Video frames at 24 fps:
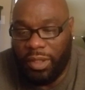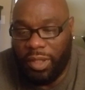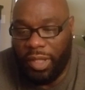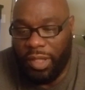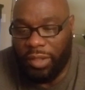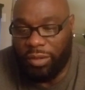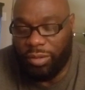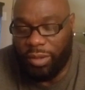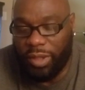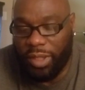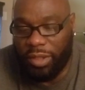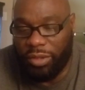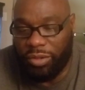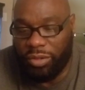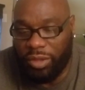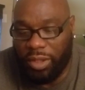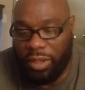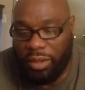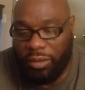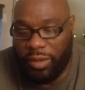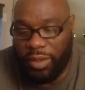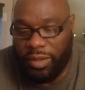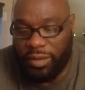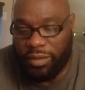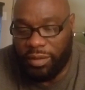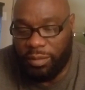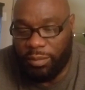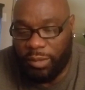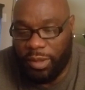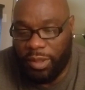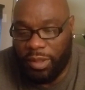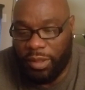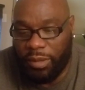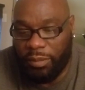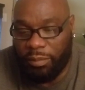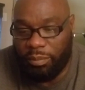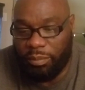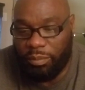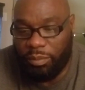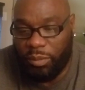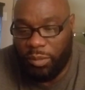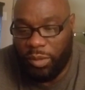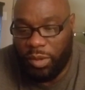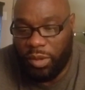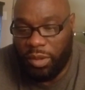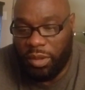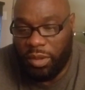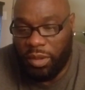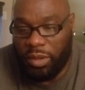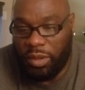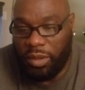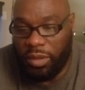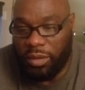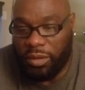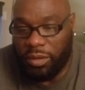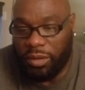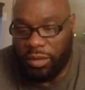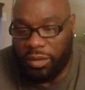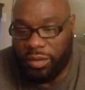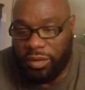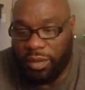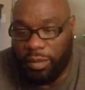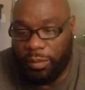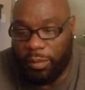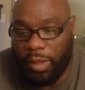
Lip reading: trying to generate some what's